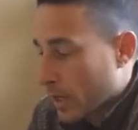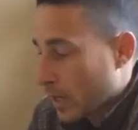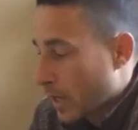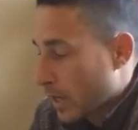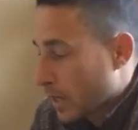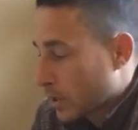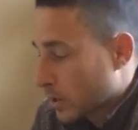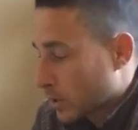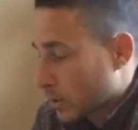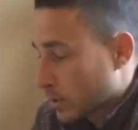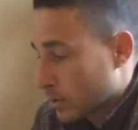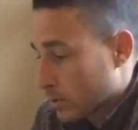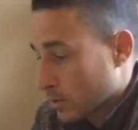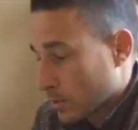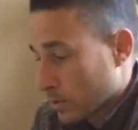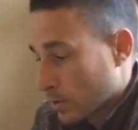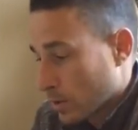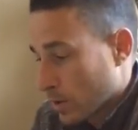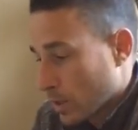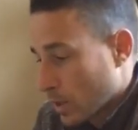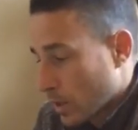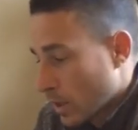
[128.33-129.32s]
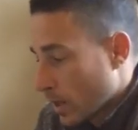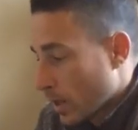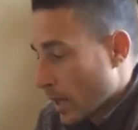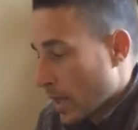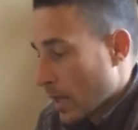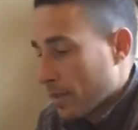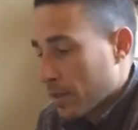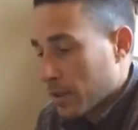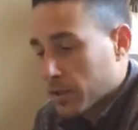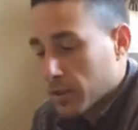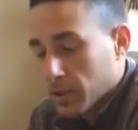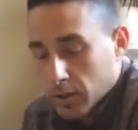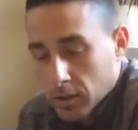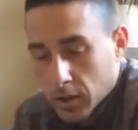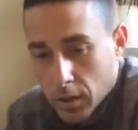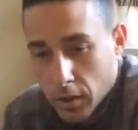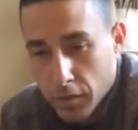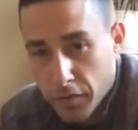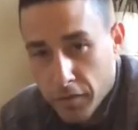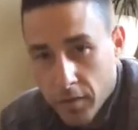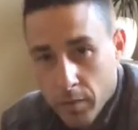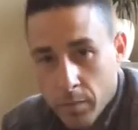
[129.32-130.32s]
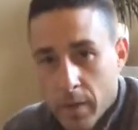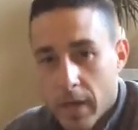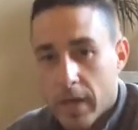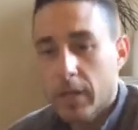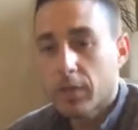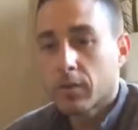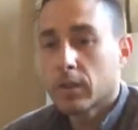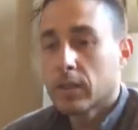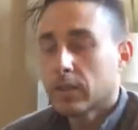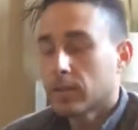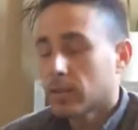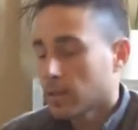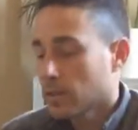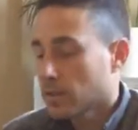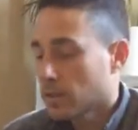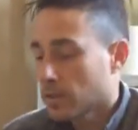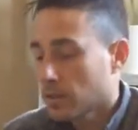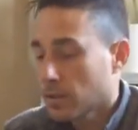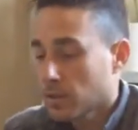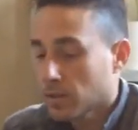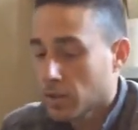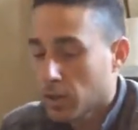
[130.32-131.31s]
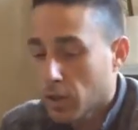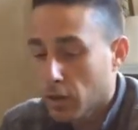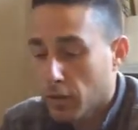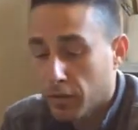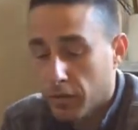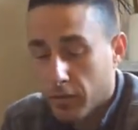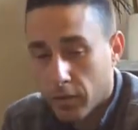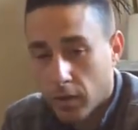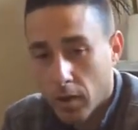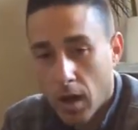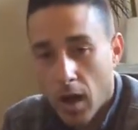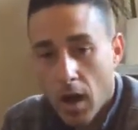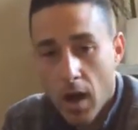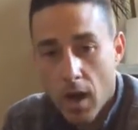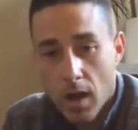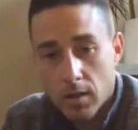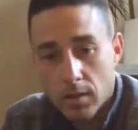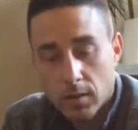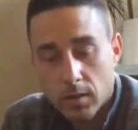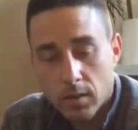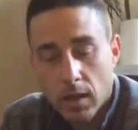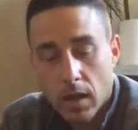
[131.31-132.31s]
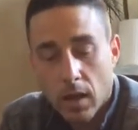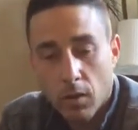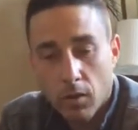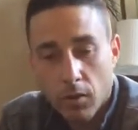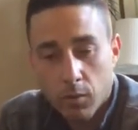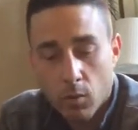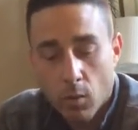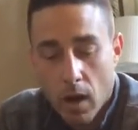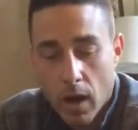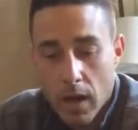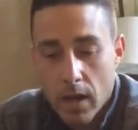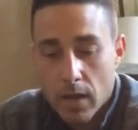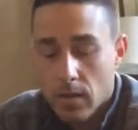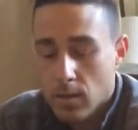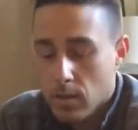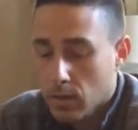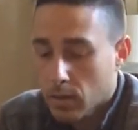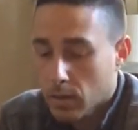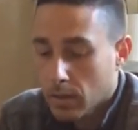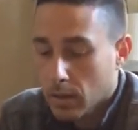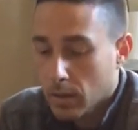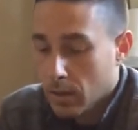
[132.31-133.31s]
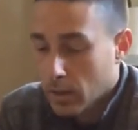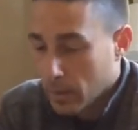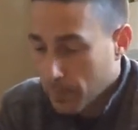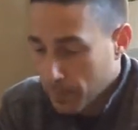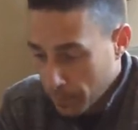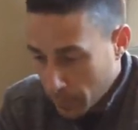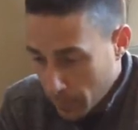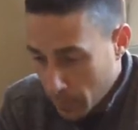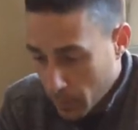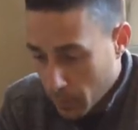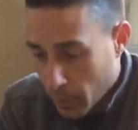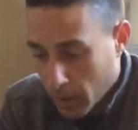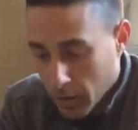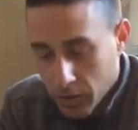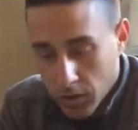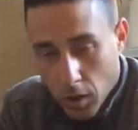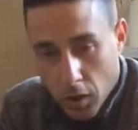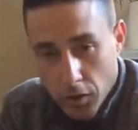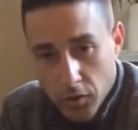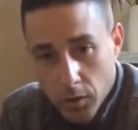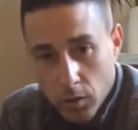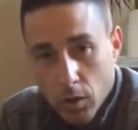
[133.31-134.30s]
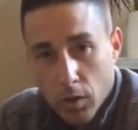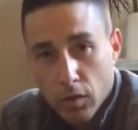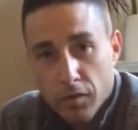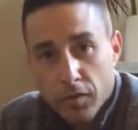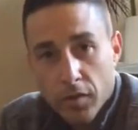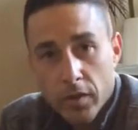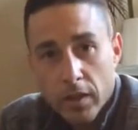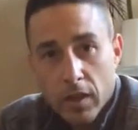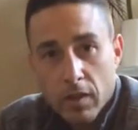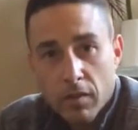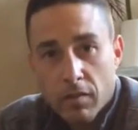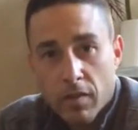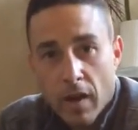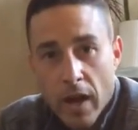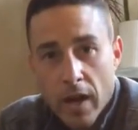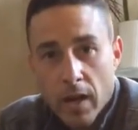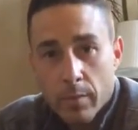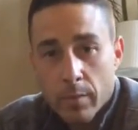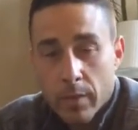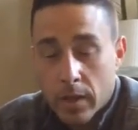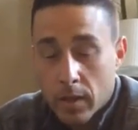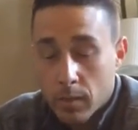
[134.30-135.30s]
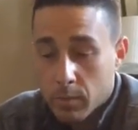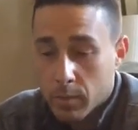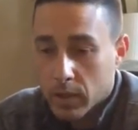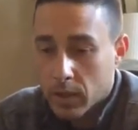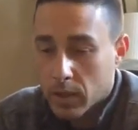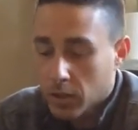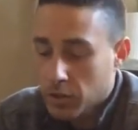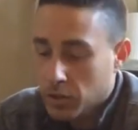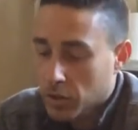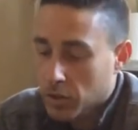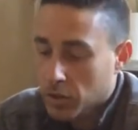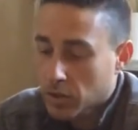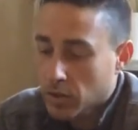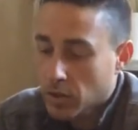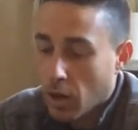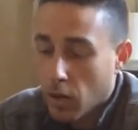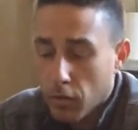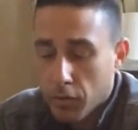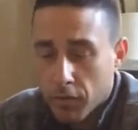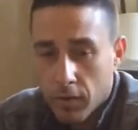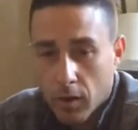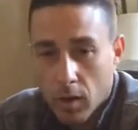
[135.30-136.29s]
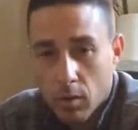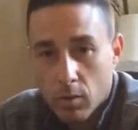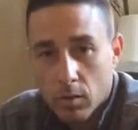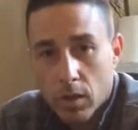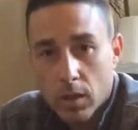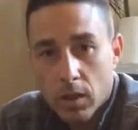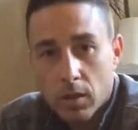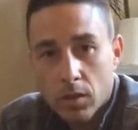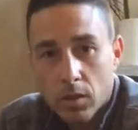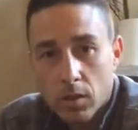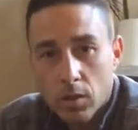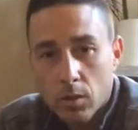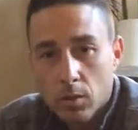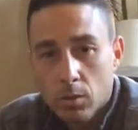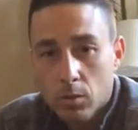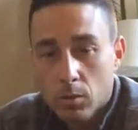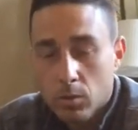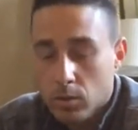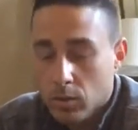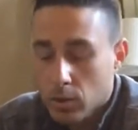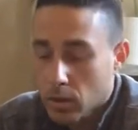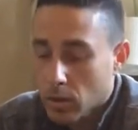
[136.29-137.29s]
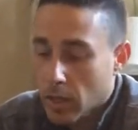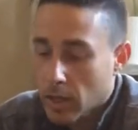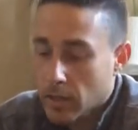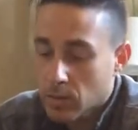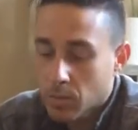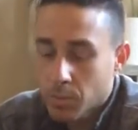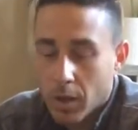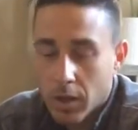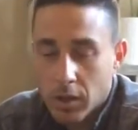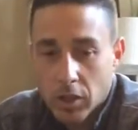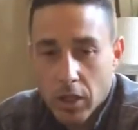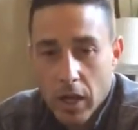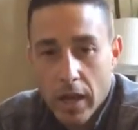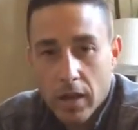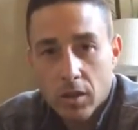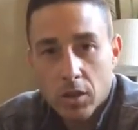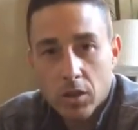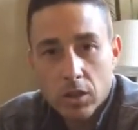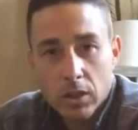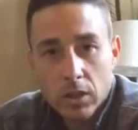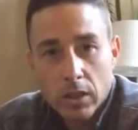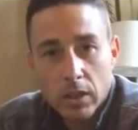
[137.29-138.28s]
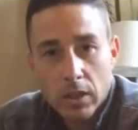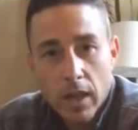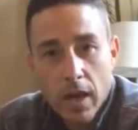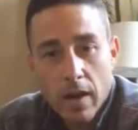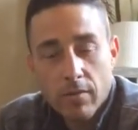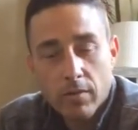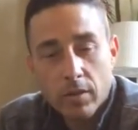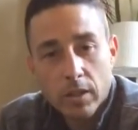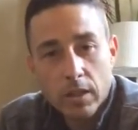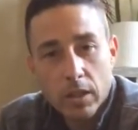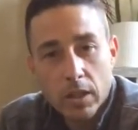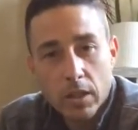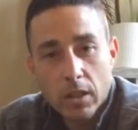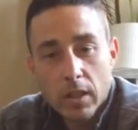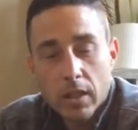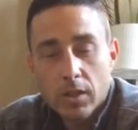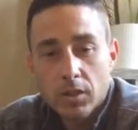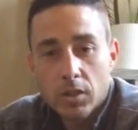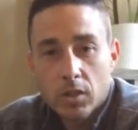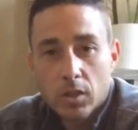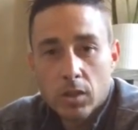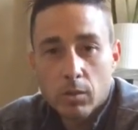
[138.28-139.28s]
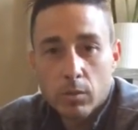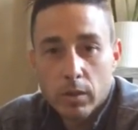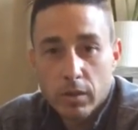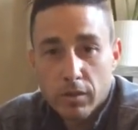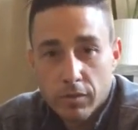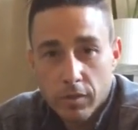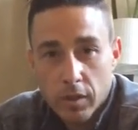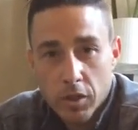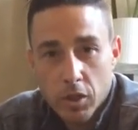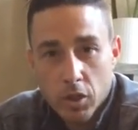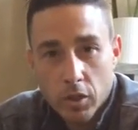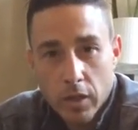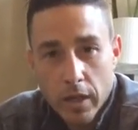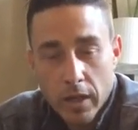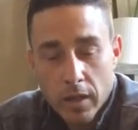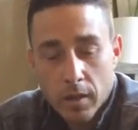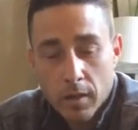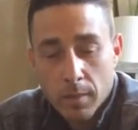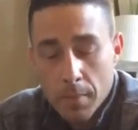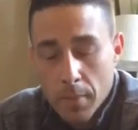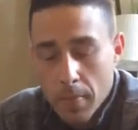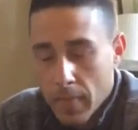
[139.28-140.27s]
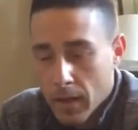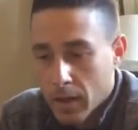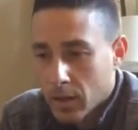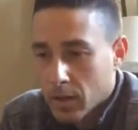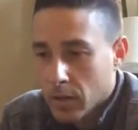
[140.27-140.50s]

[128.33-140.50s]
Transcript: radiation. And this is good for many reasons. This is good for us health wise, but it's also good for the environment because your cell phone can use as much energy every year as your refrigerator.